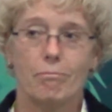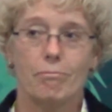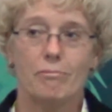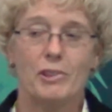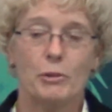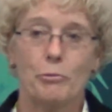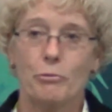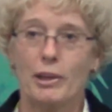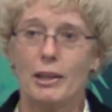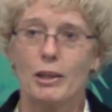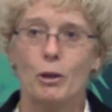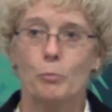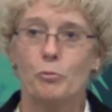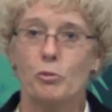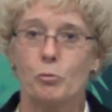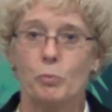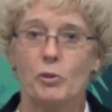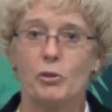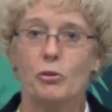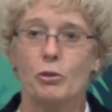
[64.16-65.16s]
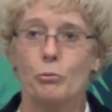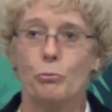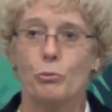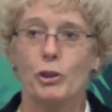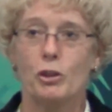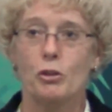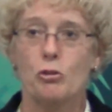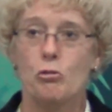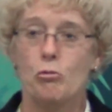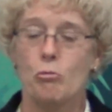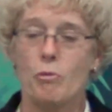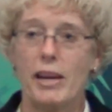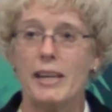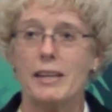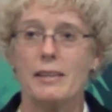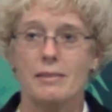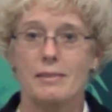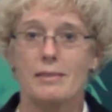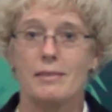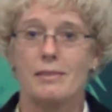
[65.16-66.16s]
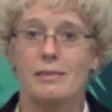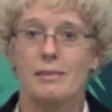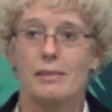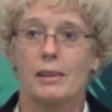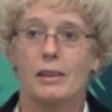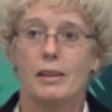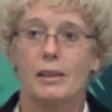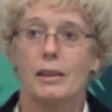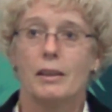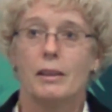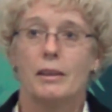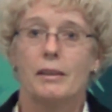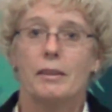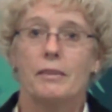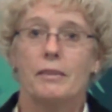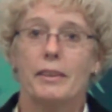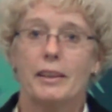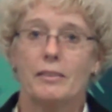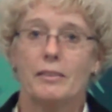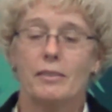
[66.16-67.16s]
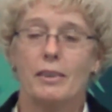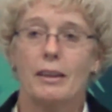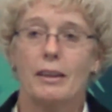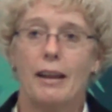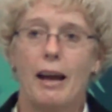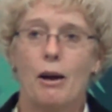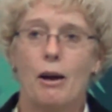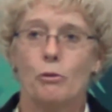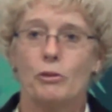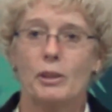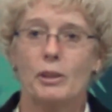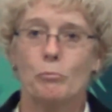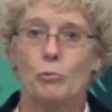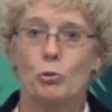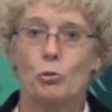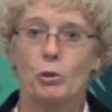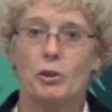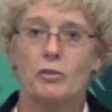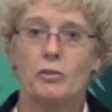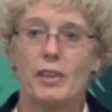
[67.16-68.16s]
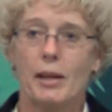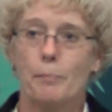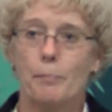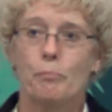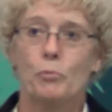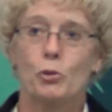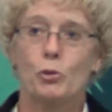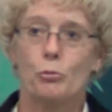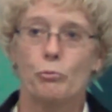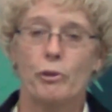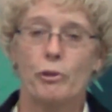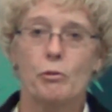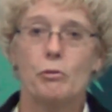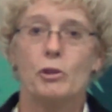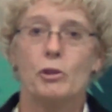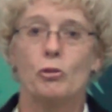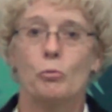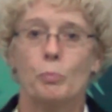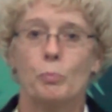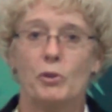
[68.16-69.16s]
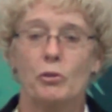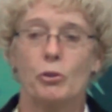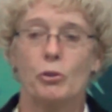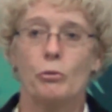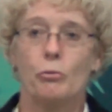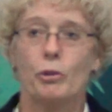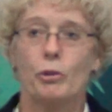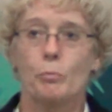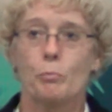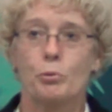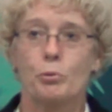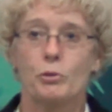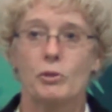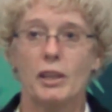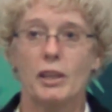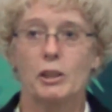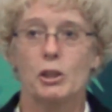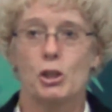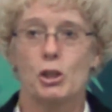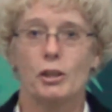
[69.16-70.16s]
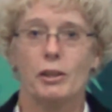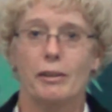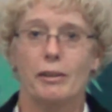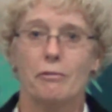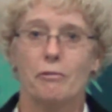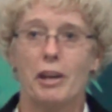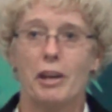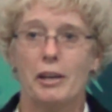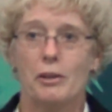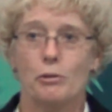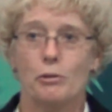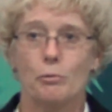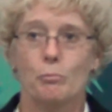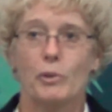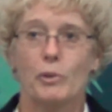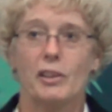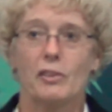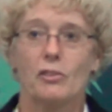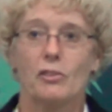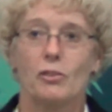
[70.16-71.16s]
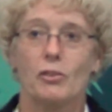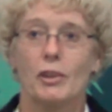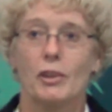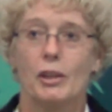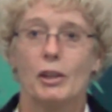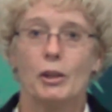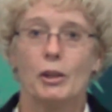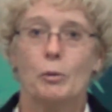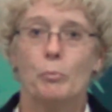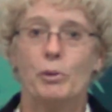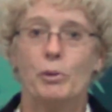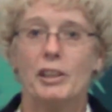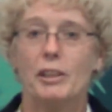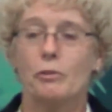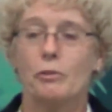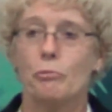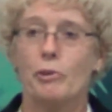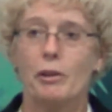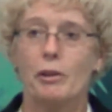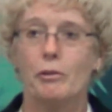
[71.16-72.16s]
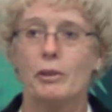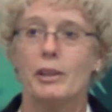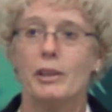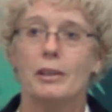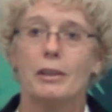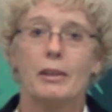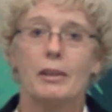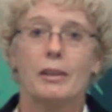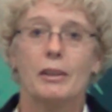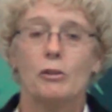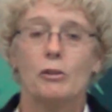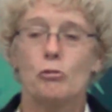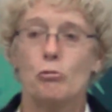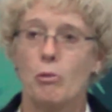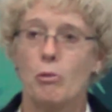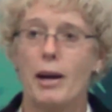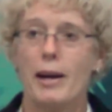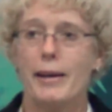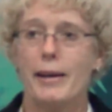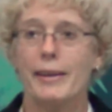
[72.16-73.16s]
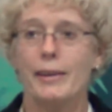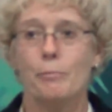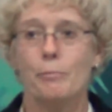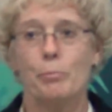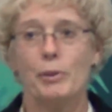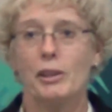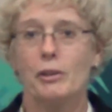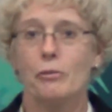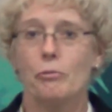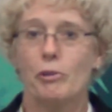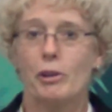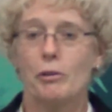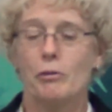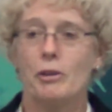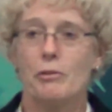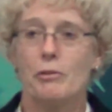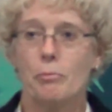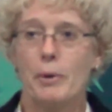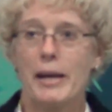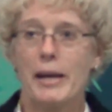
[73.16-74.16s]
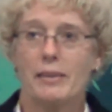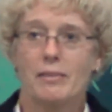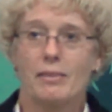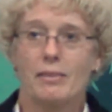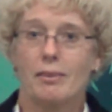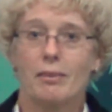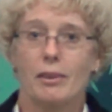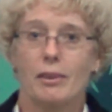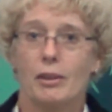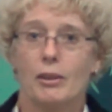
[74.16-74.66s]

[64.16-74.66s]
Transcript: developed specific traits that allow them to adapt to very specific production environments, be it very dry, be it very wet,